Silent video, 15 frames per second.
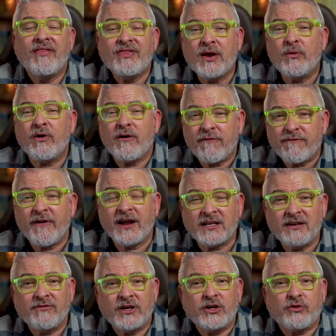and they were
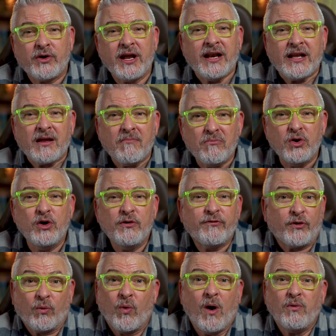effective in creating a mood
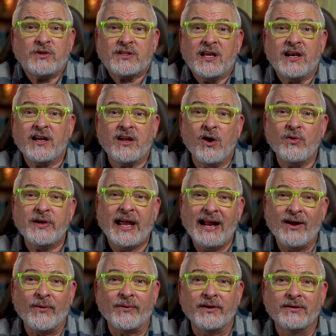for what was going to go
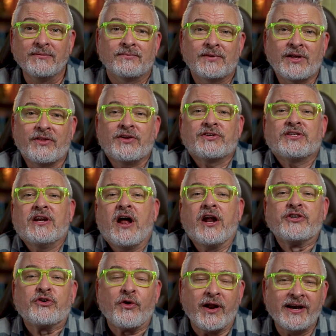down. Now, there's an
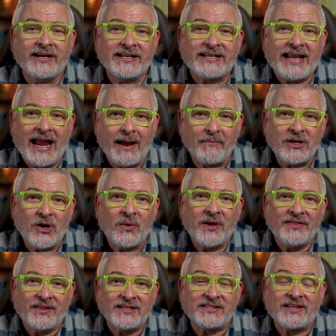uncredited cameo
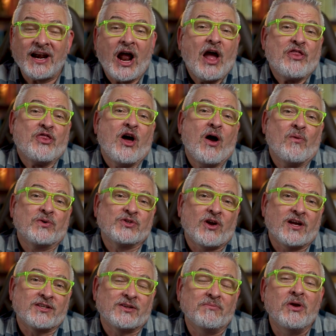in this that I thought was
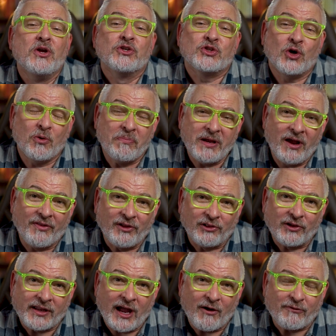awesome, so be on the
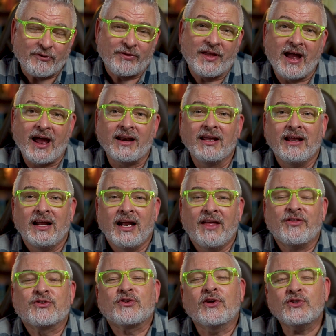lookout for that.
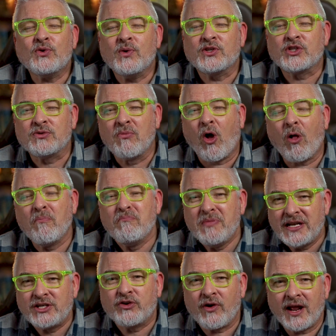And there's also a small
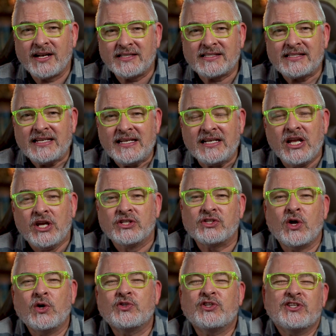mid-credit scene,
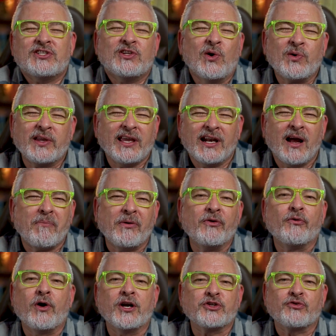so just don't get up
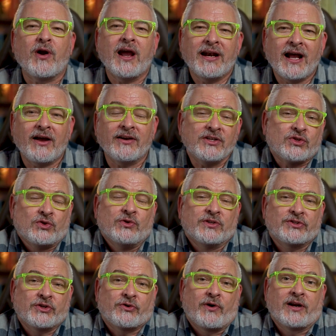and rush right out as soon
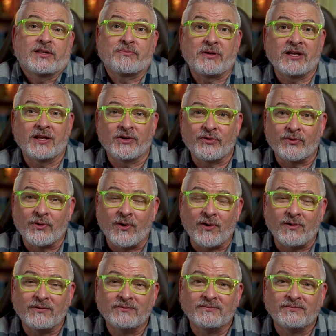as the credits begin to roll.